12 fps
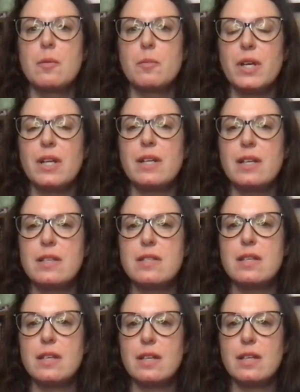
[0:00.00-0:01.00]
but it
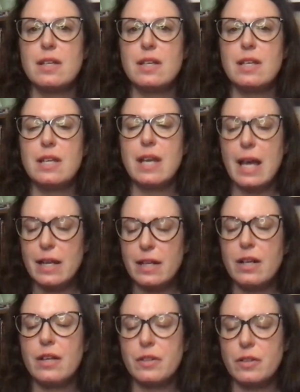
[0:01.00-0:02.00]
is yet
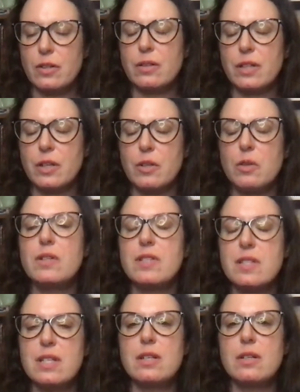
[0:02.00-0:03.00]
another, you could
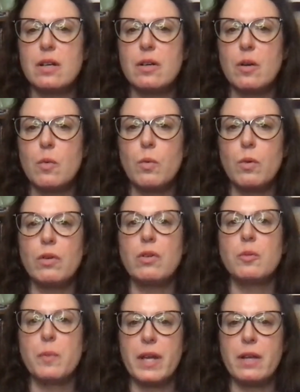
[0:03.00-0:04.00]
see a
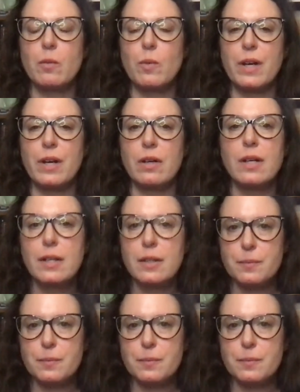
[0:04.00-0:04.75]
world then where